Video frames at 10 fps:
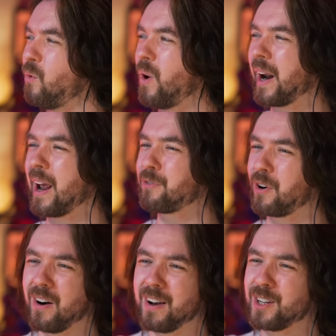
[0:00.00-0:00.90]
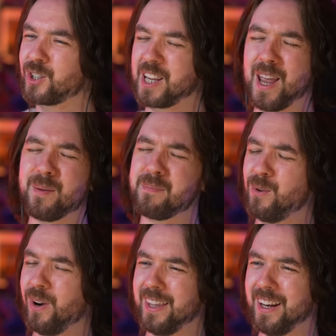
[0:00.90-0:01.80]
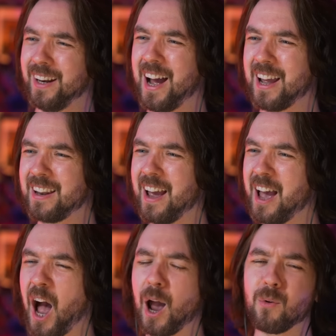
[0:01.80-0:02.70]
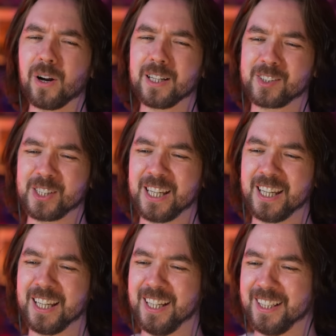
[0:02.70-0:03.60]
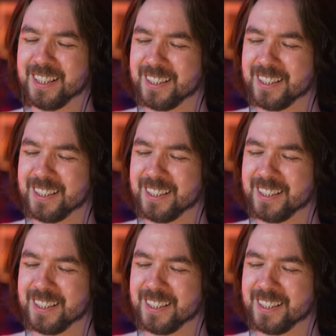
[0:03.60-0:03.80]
whatever, just hit me with it. I want to see,